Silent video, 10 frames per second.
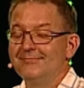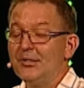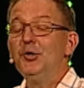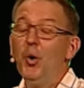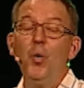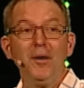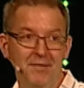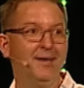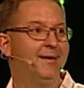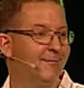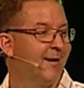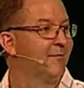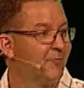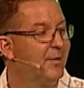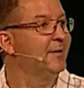you know what I mean, right? I
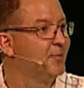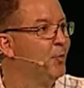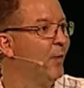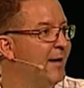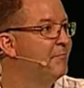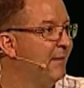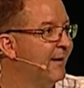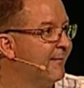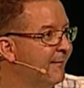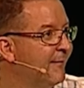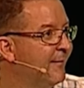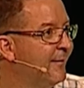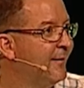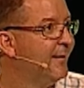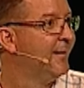mean, we can do way better
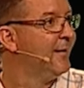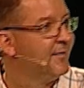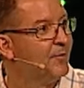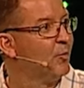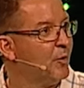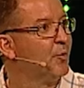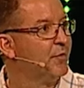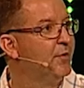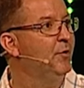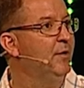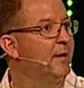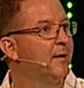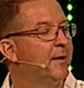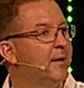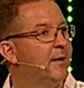than what we're doing.
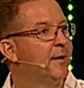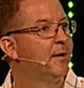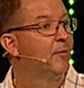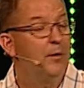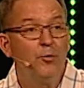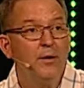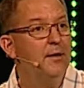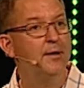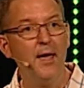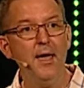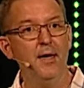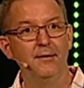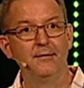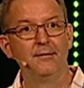We really can.